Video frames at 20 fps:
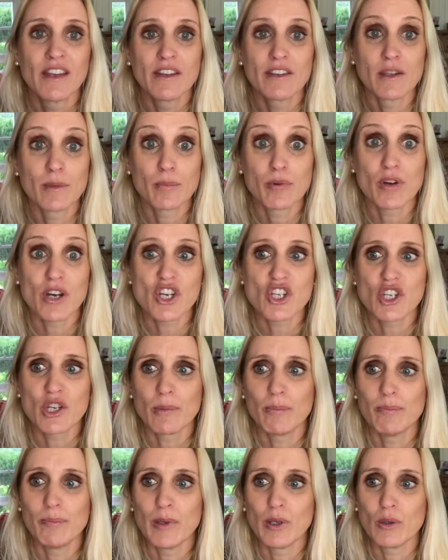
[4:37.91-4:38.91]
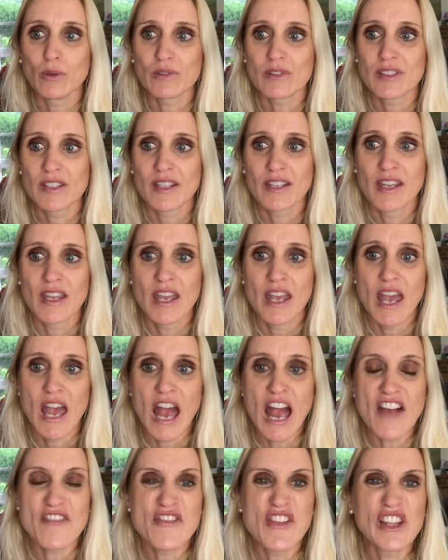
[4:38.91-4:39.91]
The pressure built
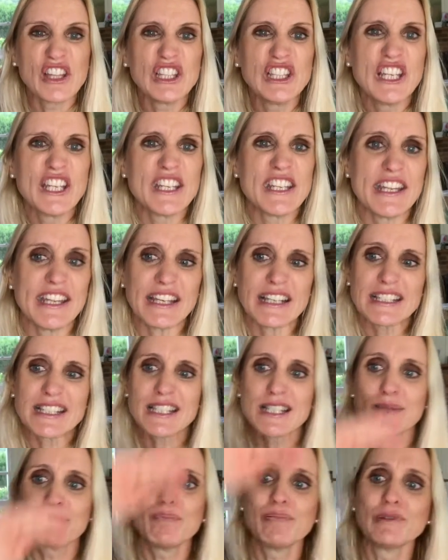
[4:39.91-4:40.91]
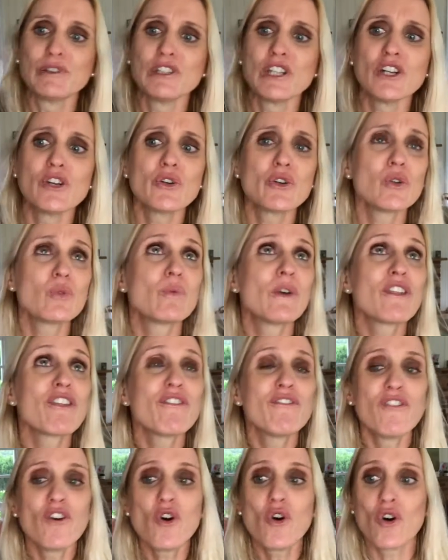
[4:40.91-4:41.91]
and the lid exploded with
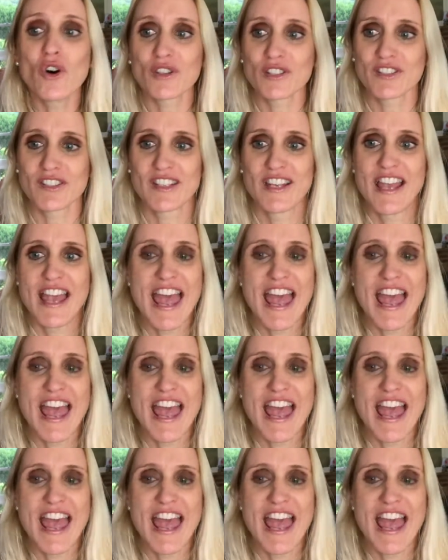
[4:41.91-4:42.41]
force,